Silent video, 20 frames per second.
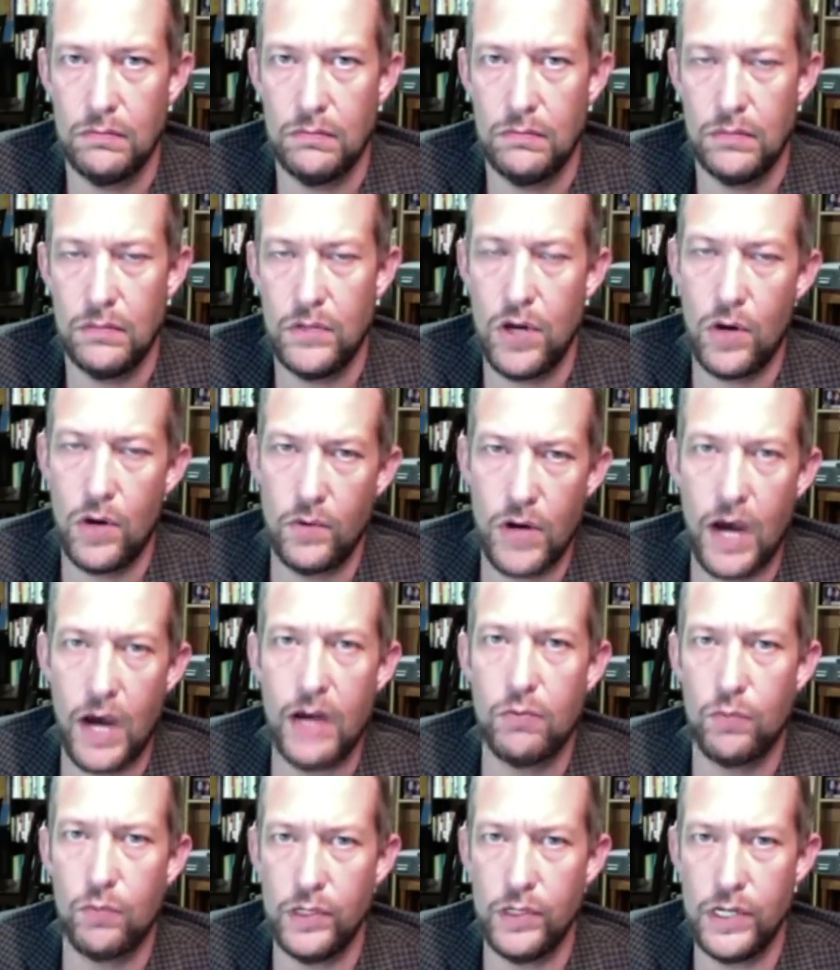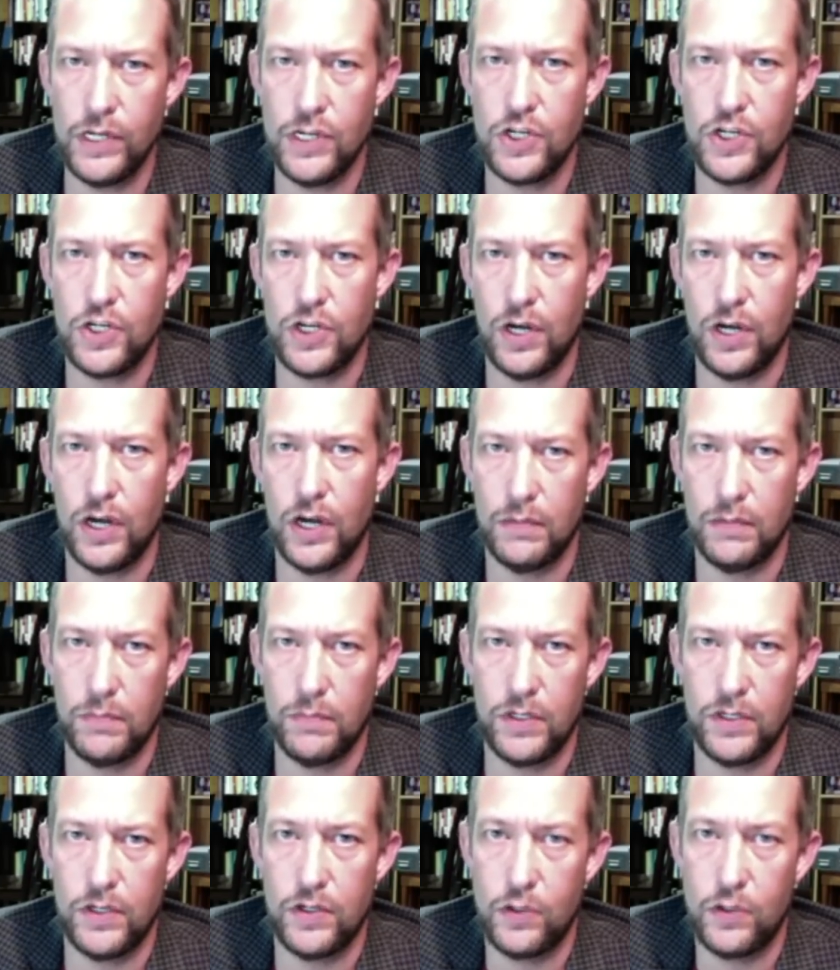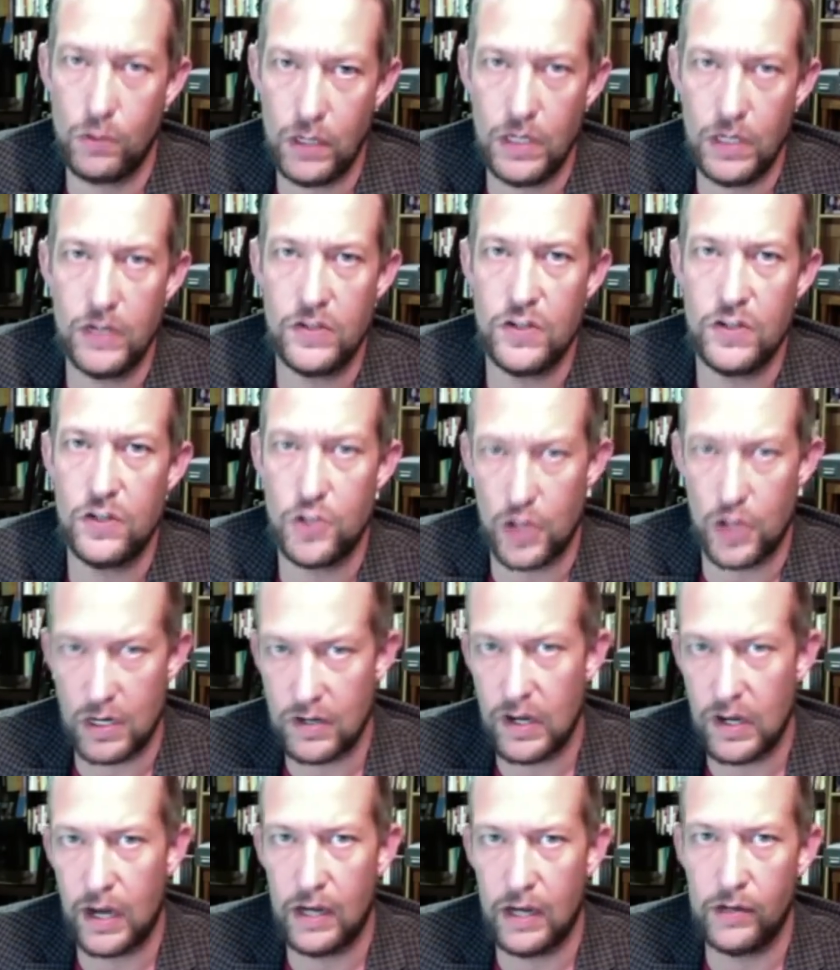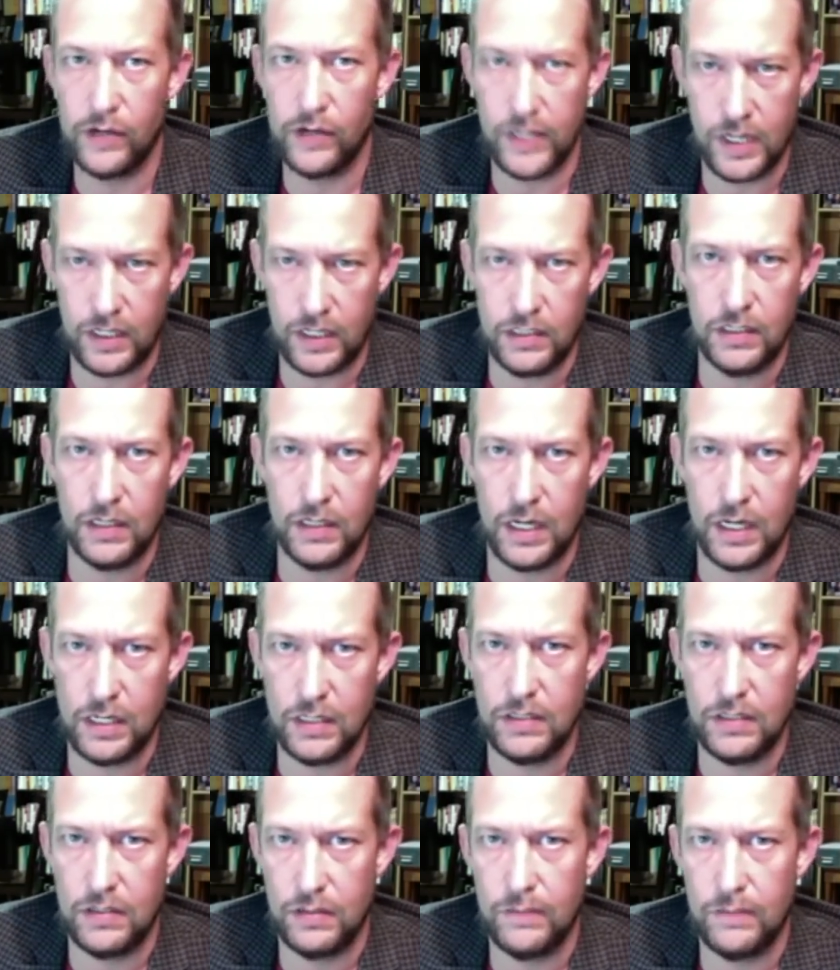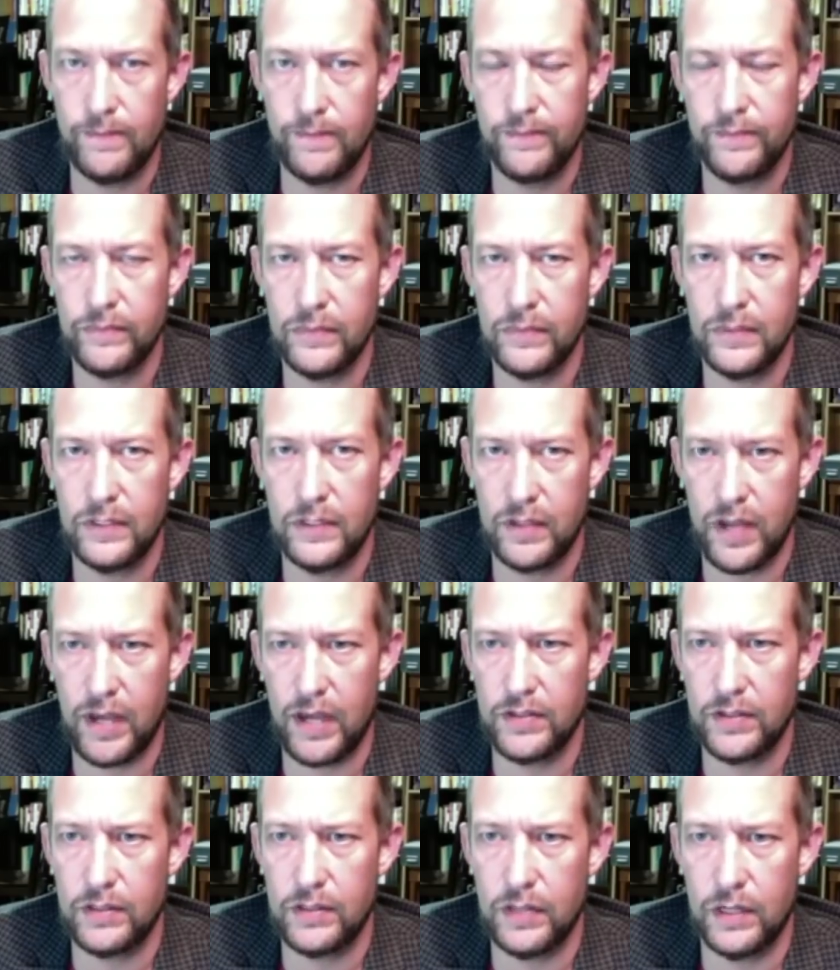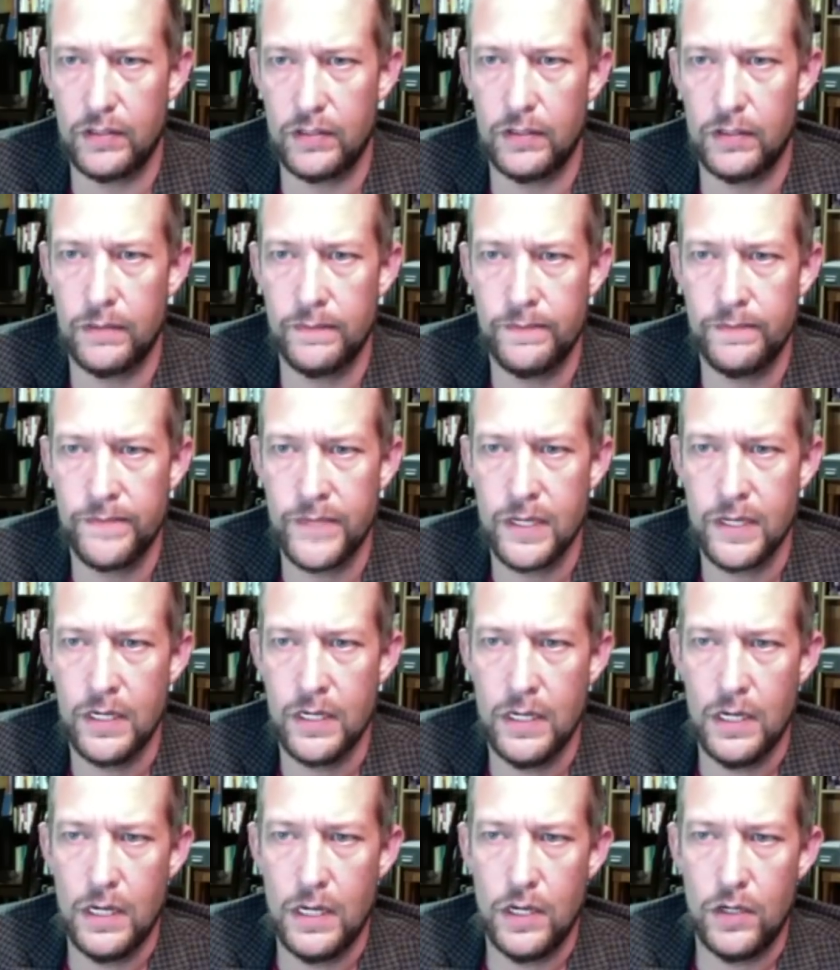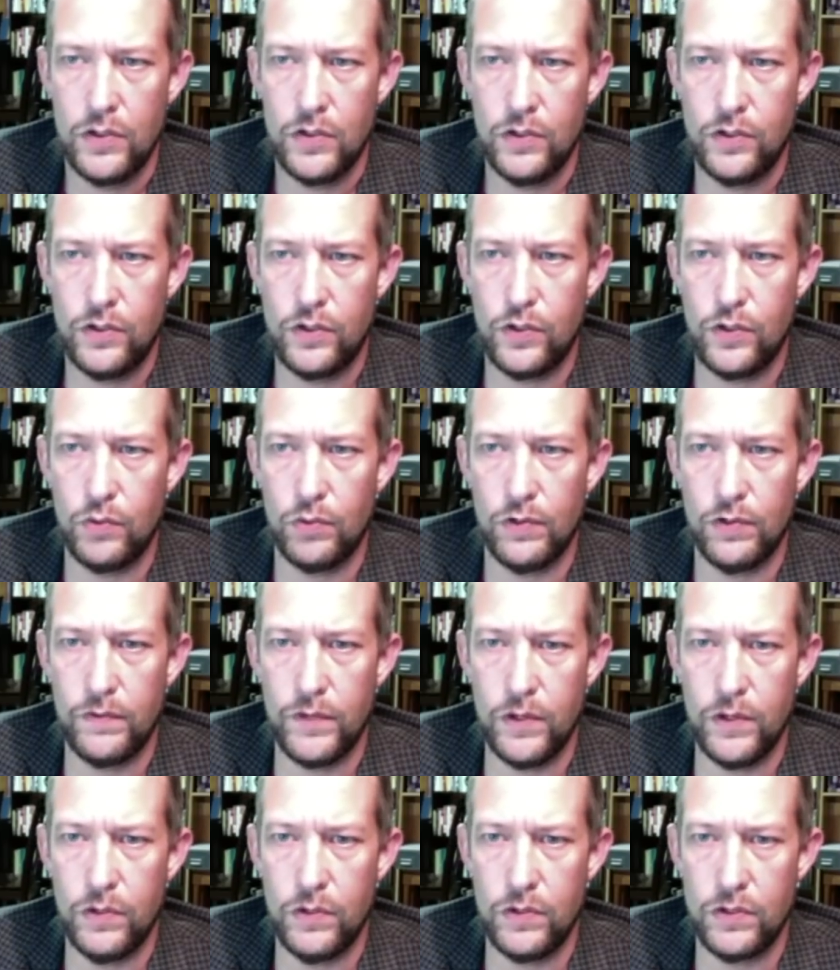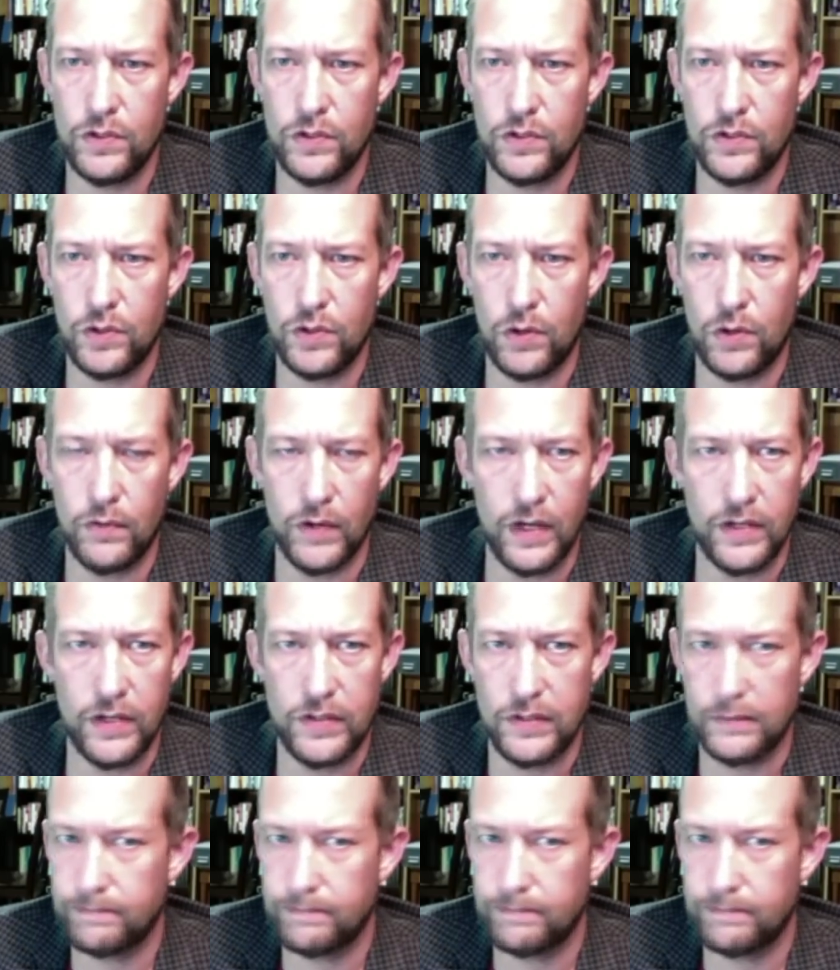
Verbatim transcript: not really shun, but to treat as a Gentile and a tax collector. To refuse to serve us.